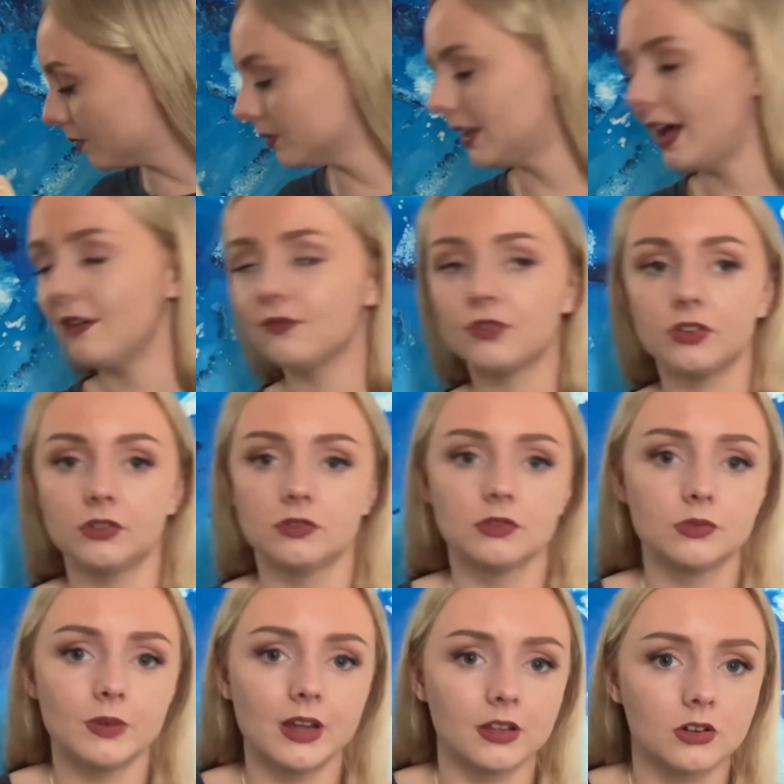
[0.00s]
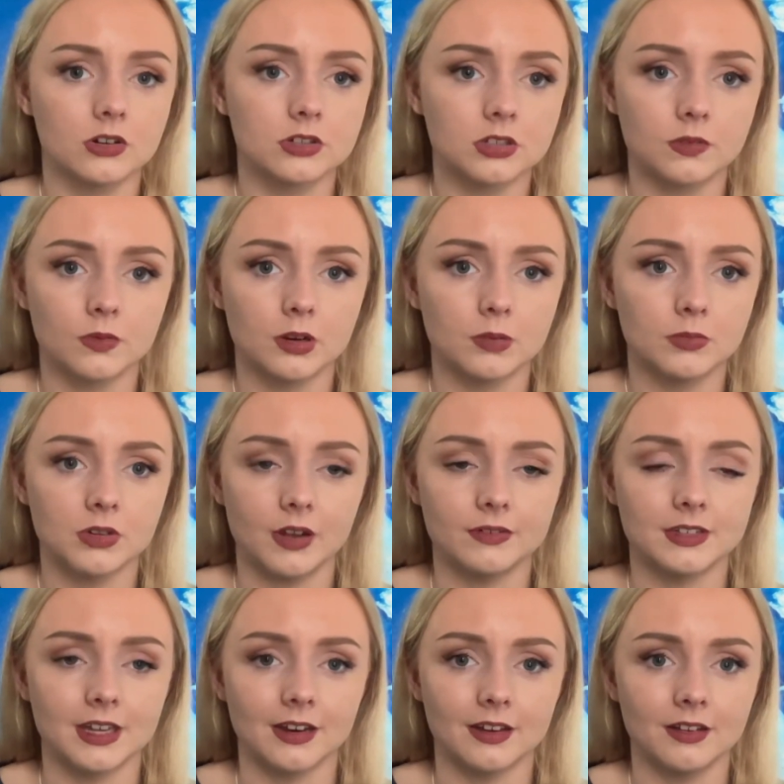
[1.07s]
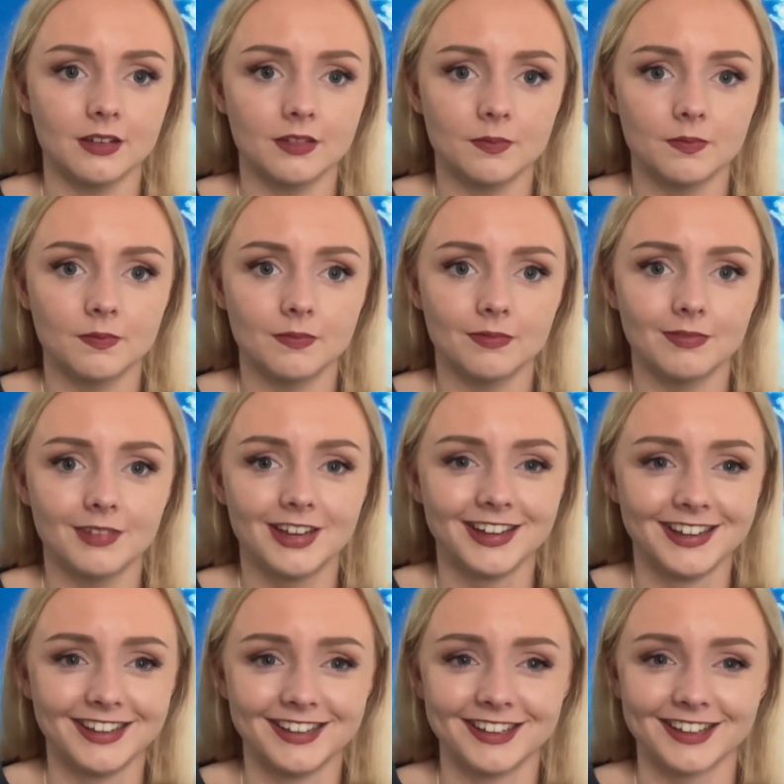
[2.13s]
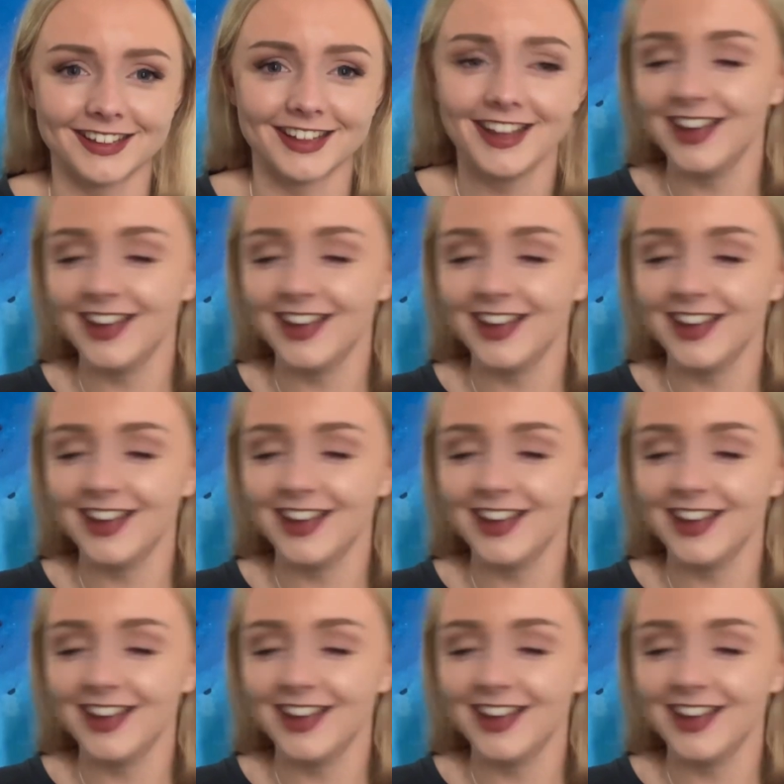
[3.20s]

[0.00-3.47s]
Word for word: That flew all the way across the room. Do I have to get it?